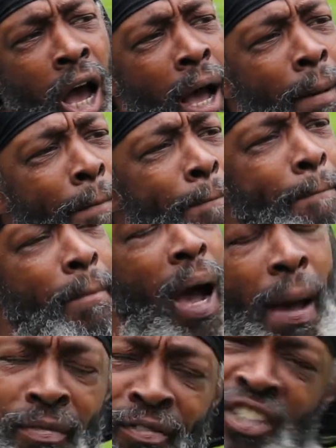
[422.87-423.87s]
I'm
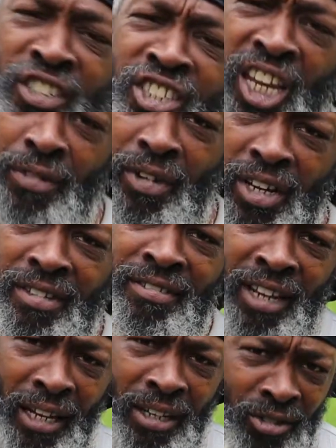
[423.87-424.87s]
a vegetarian
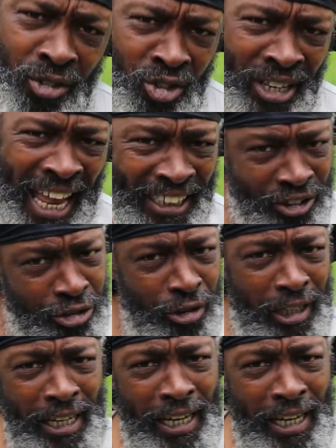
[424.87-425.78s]
naturally.